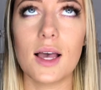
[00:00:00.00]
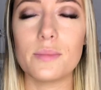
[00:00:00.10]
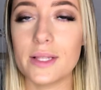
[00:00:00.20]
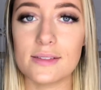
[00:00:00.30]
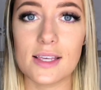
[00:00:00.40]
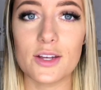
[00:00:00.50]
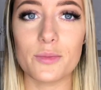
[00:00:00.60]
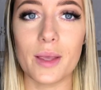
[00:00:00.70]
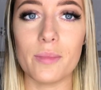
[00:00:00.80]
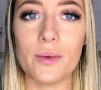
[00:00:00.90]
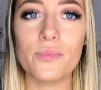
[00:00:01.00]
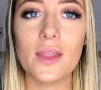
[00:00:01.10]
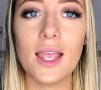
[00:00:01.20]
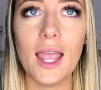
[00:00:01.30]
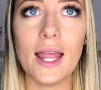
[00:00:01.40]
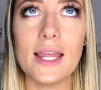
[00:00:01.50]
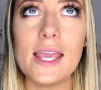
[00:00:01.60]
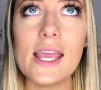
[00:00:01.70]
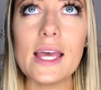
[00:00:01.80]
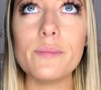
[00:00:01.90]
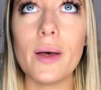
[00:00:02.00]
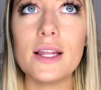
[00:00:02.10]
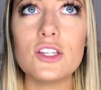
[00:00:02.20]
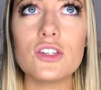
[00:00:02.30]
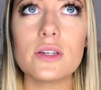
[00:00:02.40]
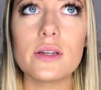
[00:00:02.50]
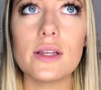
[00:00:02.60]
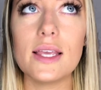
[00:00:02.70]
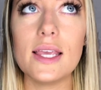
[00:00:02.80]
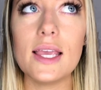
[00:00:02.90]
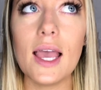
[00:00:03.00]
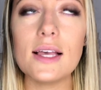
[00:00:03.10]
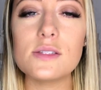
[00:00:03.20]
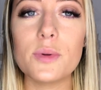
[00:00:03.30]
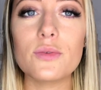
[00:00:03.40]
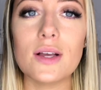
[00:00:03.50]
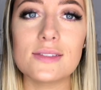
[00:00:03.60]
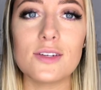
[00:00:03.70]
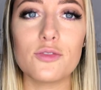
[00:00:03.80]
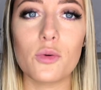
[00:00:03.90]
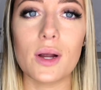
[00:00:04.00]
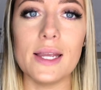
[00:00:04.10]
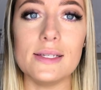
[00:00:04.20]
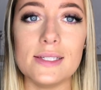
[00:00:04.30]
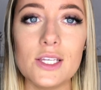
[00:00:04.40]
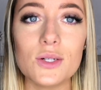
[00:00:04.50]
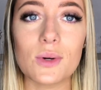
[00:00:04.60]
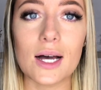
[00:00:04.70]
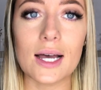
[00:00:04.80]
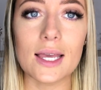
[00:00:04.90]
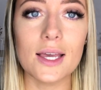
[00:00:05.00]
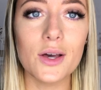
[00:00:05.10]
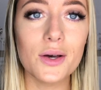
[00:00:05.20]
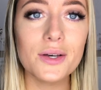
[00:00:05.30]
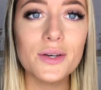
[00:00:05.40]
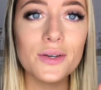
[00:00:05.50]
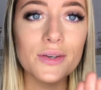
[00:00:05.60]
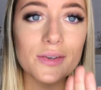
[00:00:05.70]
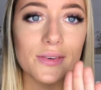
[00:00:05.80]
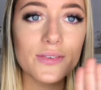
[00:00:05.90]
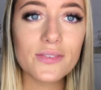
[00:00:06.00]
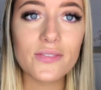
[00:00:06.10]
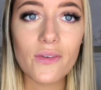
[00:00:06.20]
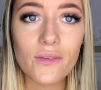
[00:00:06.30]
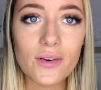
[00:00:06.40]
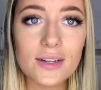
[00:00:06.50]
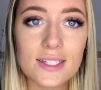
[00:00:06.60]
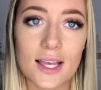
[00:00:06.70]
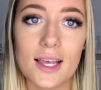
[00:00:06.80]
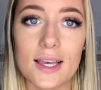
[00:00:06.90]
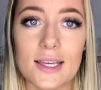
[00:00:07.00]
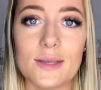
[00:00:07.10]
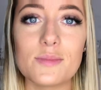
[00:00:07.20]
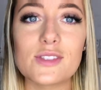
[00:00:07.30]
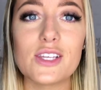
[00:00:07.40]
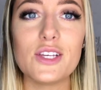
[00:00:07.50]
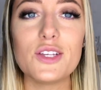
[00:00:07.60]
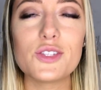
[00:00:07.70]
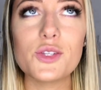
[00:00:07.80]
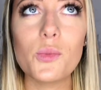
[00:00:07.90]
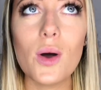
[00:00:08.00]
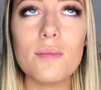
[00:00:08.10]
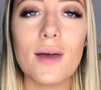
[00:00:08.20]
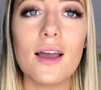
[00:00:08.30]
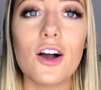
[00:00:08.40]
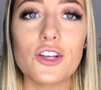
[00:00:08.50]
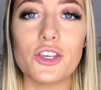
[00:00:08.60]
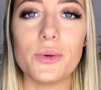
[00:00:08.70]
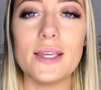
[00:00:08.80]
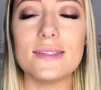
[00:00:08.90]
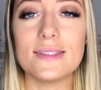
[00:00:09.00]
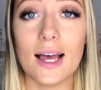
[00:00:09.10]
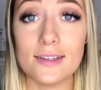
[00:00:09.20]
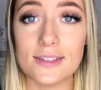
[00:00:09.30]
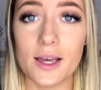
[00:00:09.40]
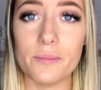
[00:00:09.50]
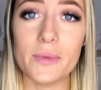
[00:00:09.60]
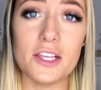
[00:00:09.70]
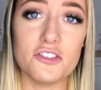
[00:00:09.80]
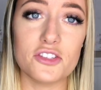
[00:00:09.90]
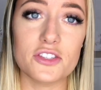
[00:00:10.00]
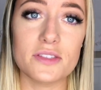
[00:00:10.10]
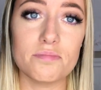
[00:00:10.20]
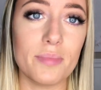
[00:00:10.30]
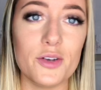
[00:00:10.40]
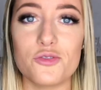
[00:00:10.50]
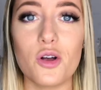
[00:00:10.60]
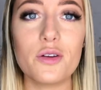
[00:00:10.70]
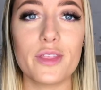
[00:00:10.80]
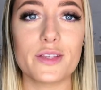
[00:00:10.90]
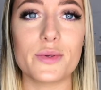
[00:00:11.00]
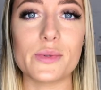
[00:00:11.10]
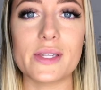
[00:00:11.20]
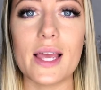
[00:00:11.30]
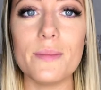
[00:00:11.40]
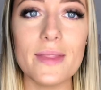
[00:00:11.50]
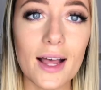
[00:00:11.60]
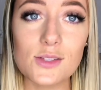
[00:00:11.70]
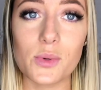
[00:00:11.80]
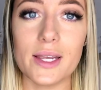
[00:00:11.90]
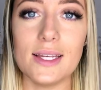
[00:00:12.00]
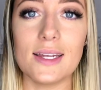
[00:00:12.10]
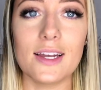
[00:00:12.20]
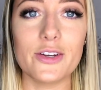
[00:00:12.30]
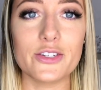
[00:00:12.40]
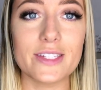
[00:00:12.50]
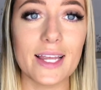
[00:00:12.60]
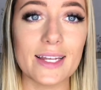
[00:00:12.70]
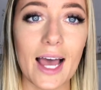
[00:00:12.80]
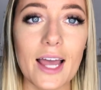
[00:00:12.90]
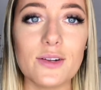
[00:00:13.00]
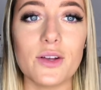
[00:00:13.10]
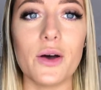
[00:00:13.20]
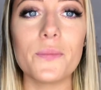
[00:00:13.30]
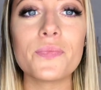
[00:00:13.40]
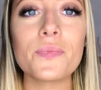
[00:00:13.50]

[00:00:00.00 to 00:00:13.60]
days later, maybe. And he has been arrested for a DUI 4 times. So one might argue he's not dumb. He's just been drunk this whole time, and that's why he didn't understand. I don't know.